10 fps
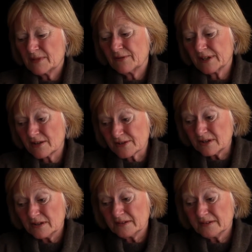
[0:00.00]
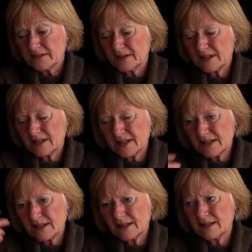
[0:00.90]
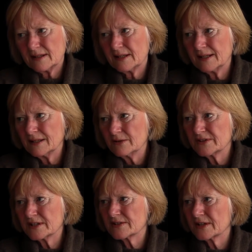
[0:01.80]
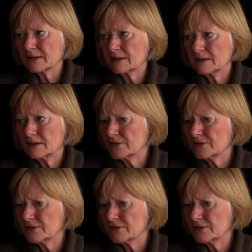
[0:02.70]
But if he goes on, he loses the